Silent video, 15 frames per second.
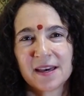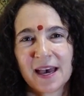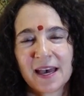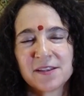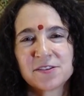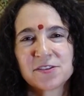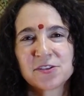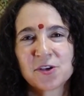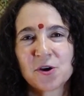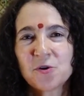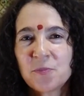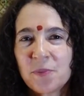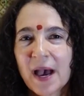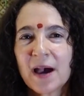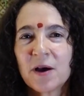and so
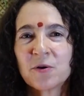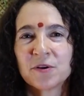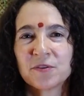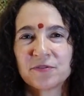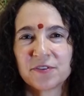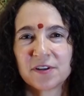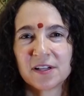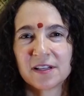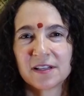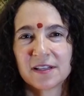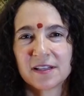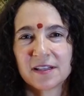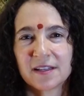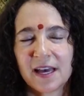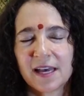powerful,
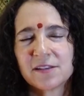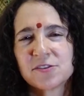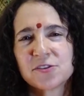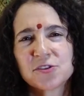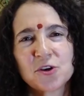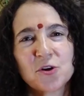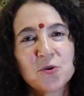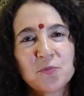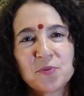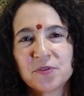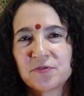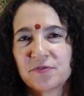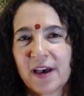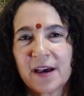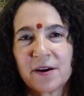and so
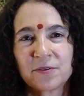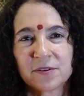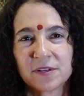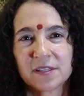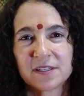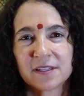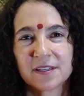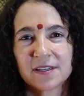profound.